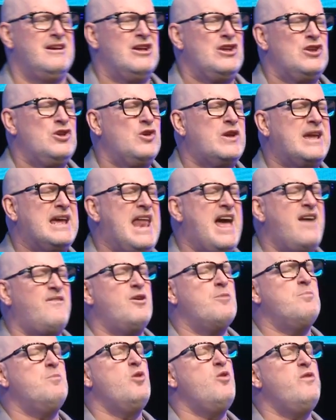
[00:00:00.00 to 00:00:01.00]
you can have a
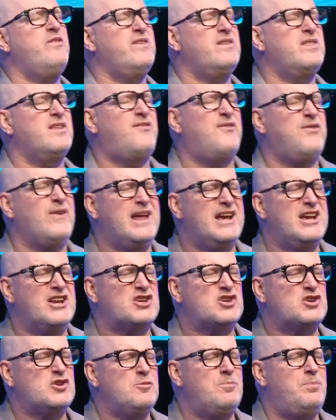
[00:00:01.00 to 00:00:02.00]
move of the
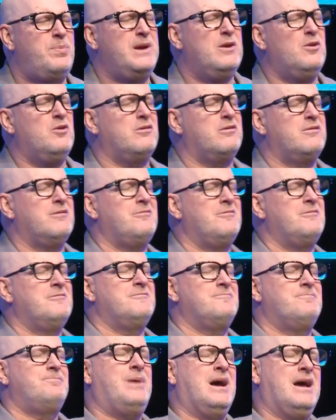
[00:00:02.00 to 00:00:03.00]
flesh. You built
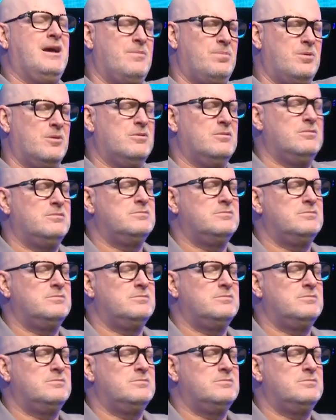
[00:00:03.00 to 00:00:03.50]
Babel.